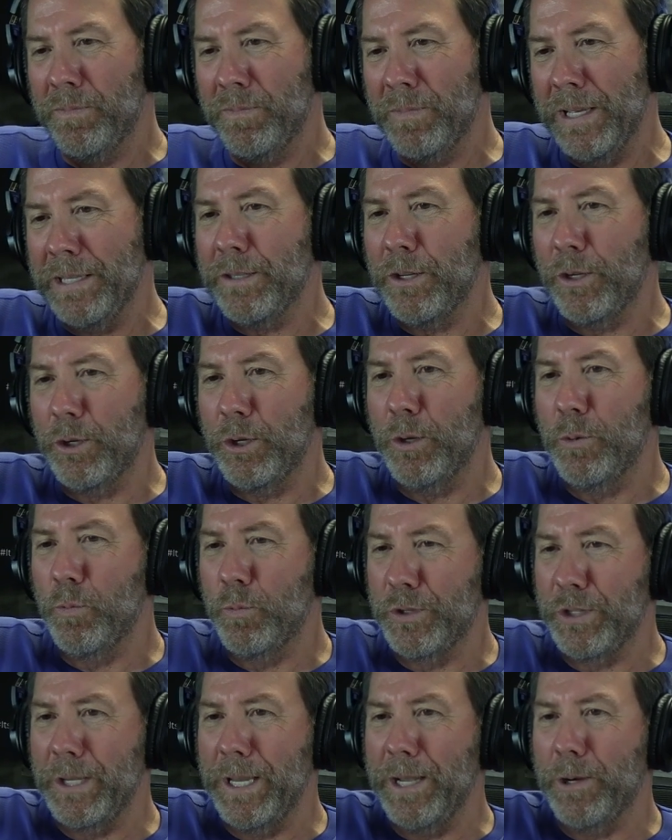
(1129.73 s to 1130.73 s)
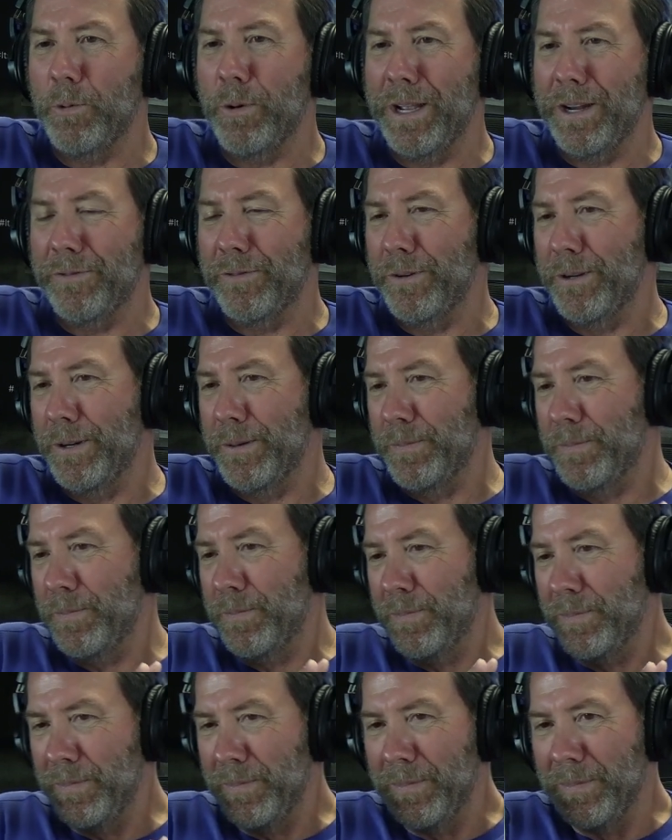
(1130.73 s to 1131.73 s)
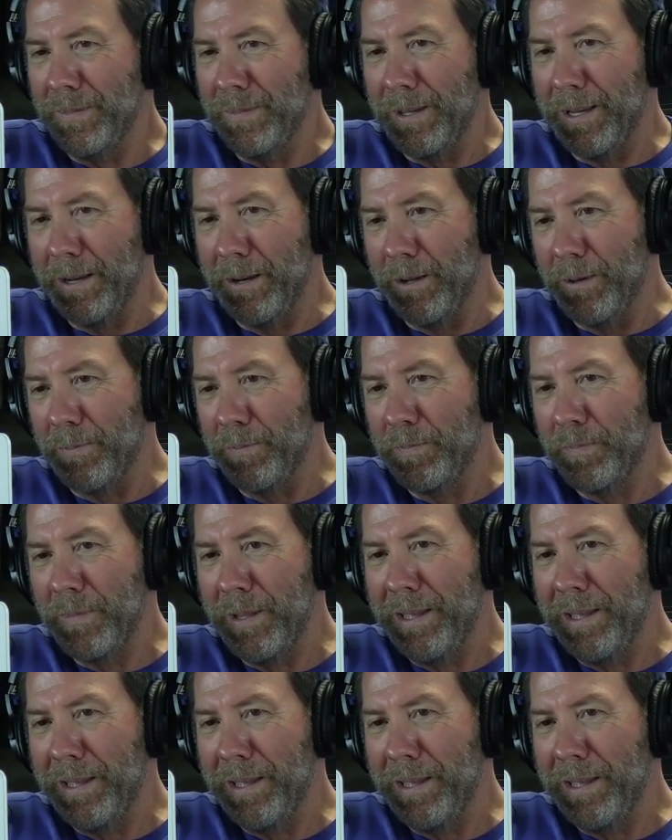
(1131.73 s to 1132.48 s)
a good segue from, you know,